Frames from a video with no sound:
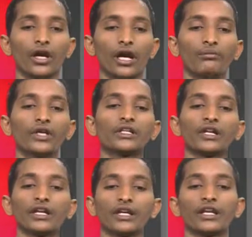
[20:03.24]
and
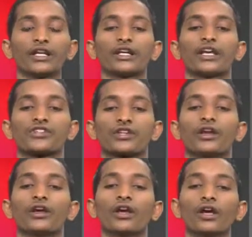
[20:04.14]
mitral
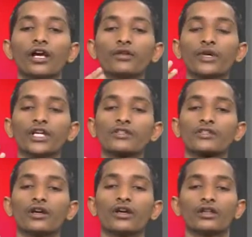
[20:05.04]
regurgitation. It
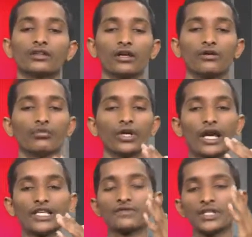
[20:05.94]
means,
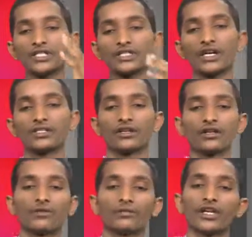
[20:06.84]
as we discussed,
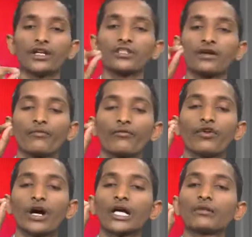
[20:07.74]
there is a
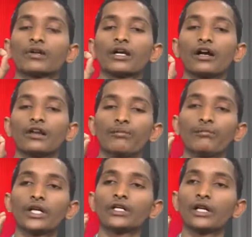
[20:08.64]
valve called
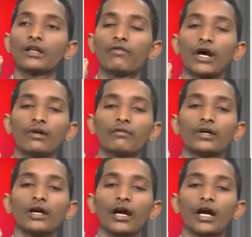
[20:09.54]
mitral valve
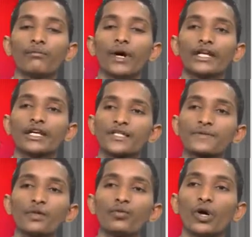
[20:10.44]
or
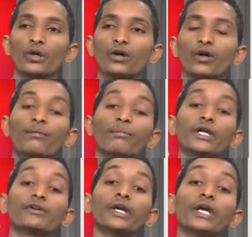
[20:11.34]
bicuspid wall
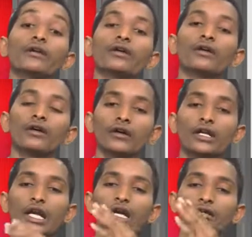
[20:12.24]
between
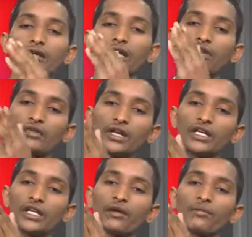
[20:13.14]
left
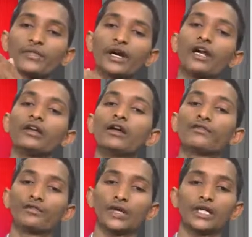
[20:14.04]
atrium and
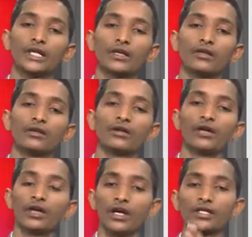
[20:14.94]
left ventricle.
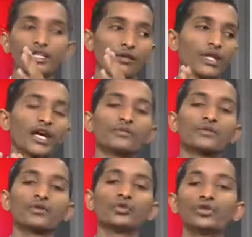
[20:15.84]
It
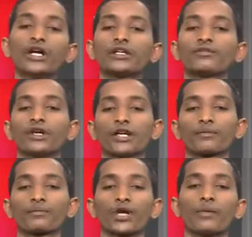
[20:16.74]
sometimes do not work
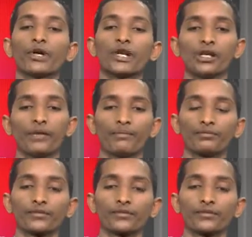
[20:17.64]
properly